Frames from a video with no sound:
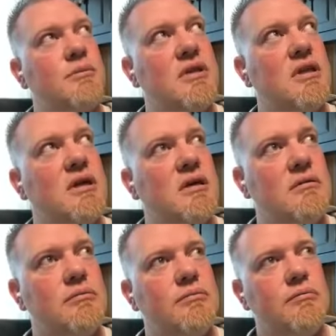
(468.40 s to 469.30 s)
of
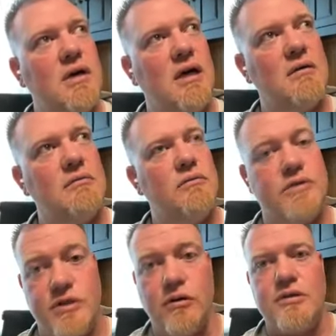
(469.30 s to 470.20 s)
the
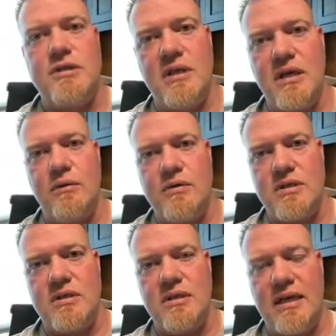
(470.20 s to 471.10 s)
results that he
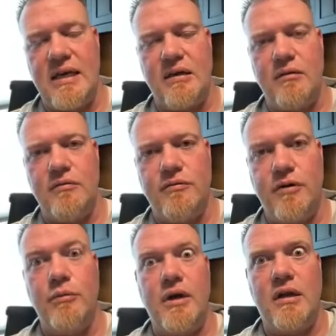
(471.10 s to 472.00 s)
was getting
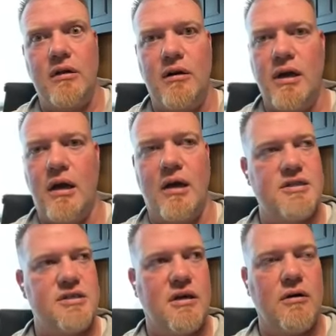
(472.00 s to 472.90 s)
from Red Alert, and I
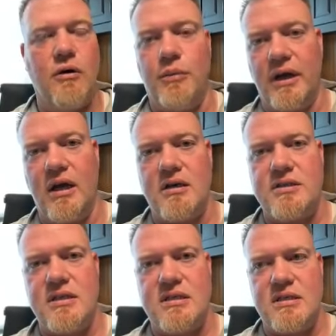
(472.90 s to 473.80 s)
just thought, oh my
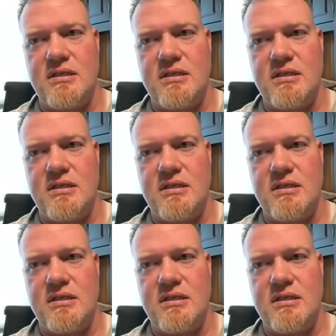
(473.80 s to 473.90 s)
gosh, this